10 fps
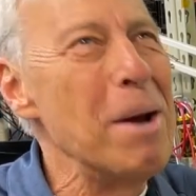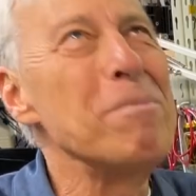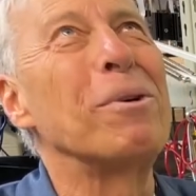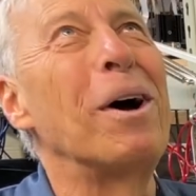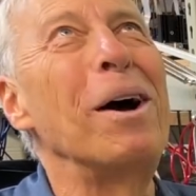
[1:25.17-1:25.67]
I'm
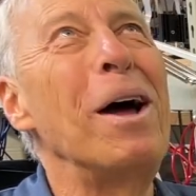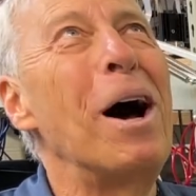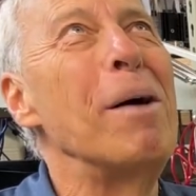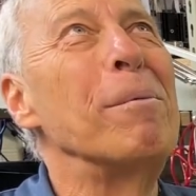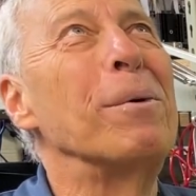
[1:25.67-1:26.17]
trying,
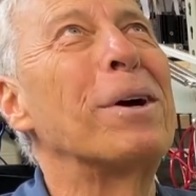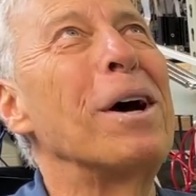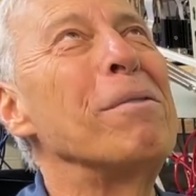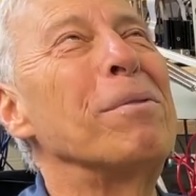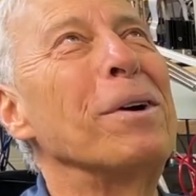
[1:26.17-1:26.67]
I'm a
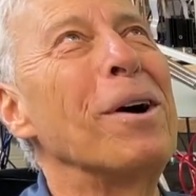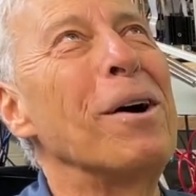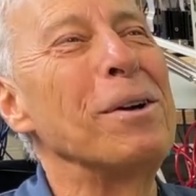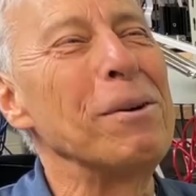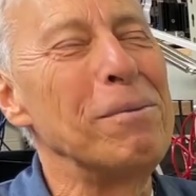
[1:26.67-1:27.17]
recovering
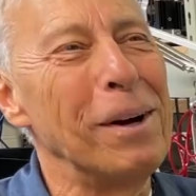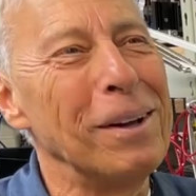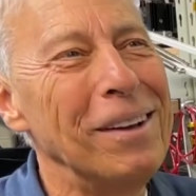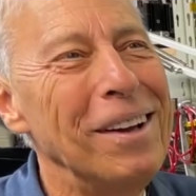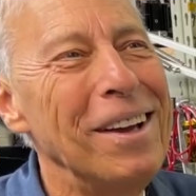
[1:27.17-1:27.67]

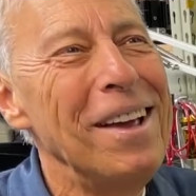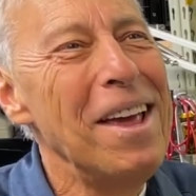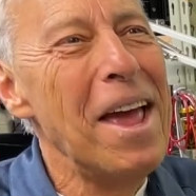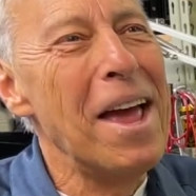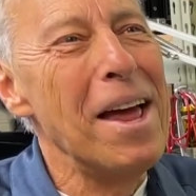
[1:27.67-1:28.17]
audiophile.
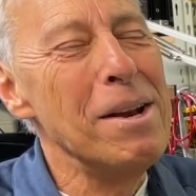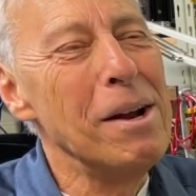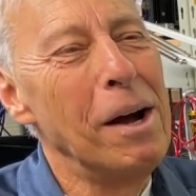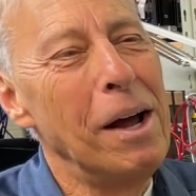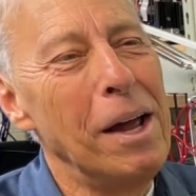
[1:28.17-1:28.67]
And
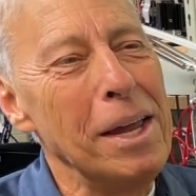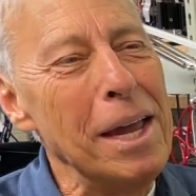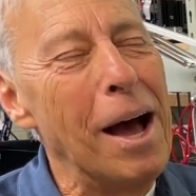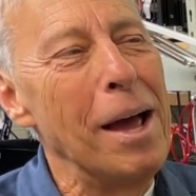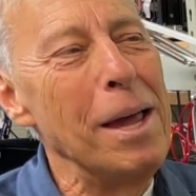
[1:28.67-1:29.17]

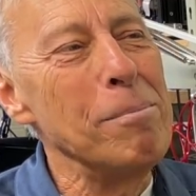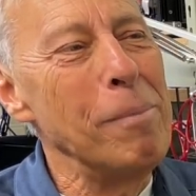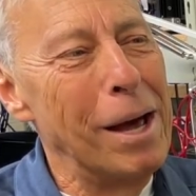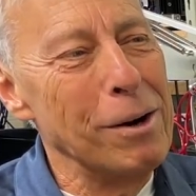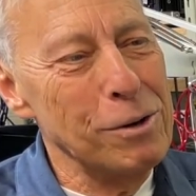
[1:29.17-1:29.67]
yeah, it
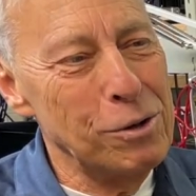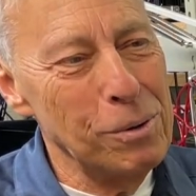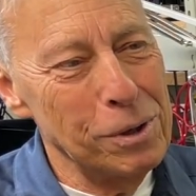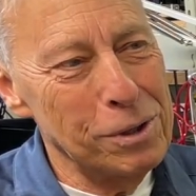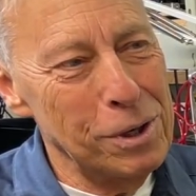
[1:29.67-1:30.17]
matters
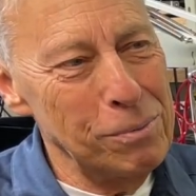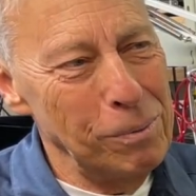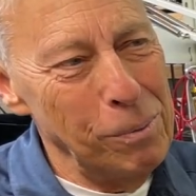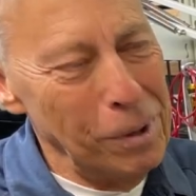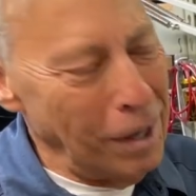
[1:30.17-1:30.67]
to us because
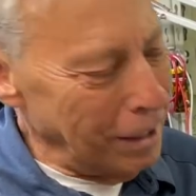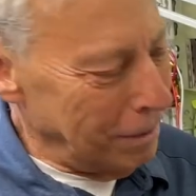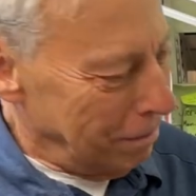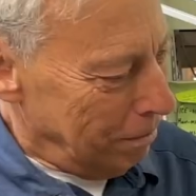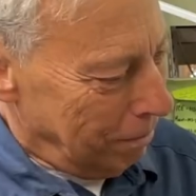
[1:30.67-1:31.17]
we like,
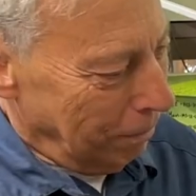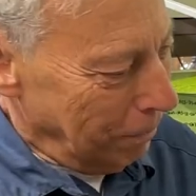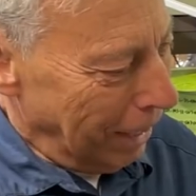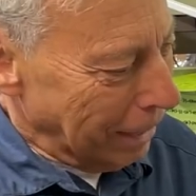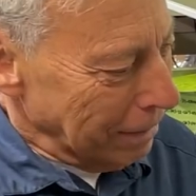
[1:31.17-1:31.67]
we
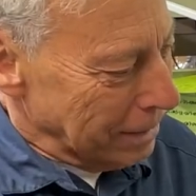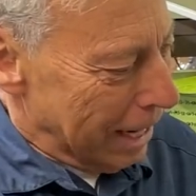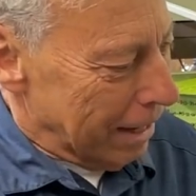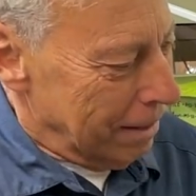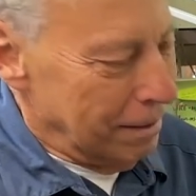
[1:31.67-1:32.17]
like the
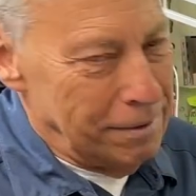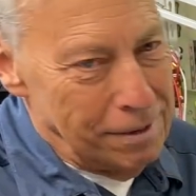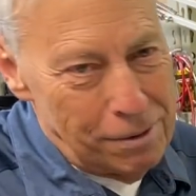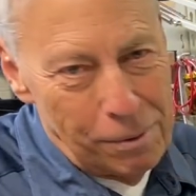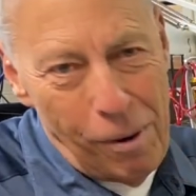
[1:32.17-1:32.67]
tech. There's
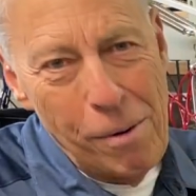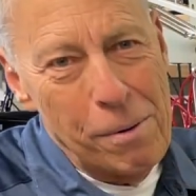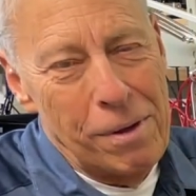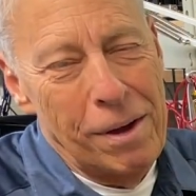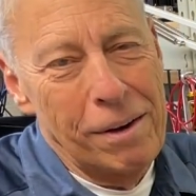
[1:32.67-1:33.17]
nothing wrong
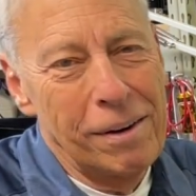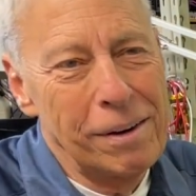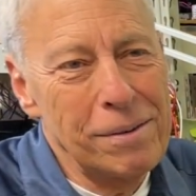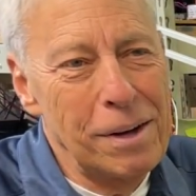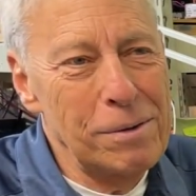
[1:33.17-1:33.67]
with that.
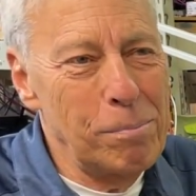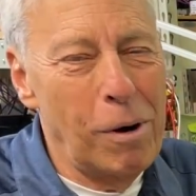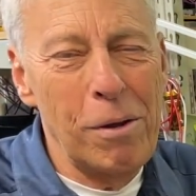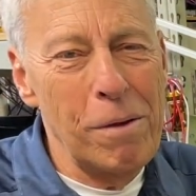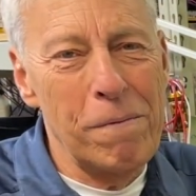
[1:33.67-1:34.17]
It's, it's
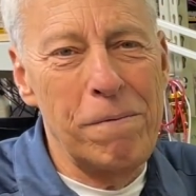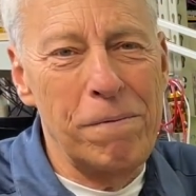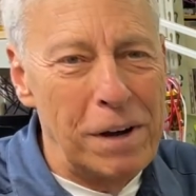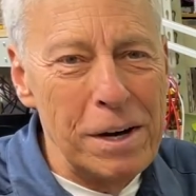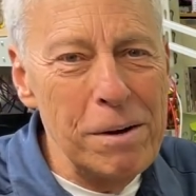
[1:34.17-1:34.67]
part of the
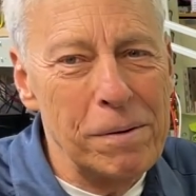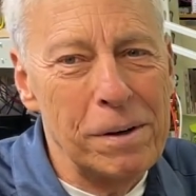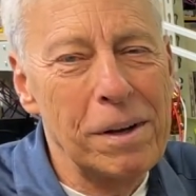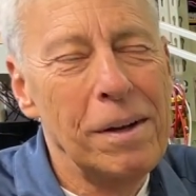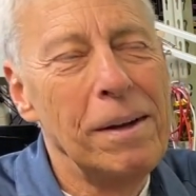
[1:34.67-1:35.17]
fun of
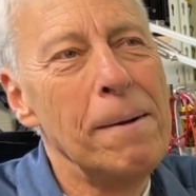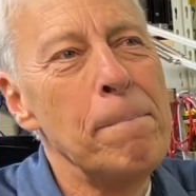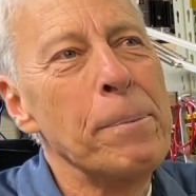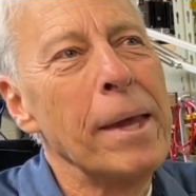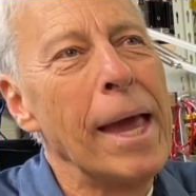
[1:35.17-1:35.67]
it.
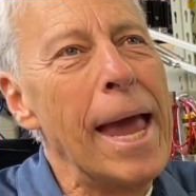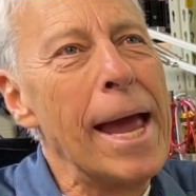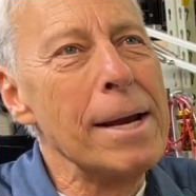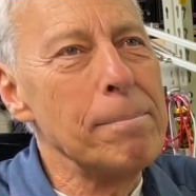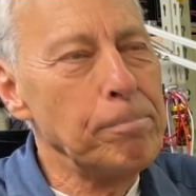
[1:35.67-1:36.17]

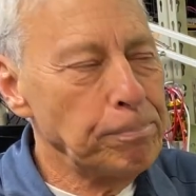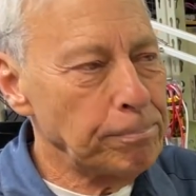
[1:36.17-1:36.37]
And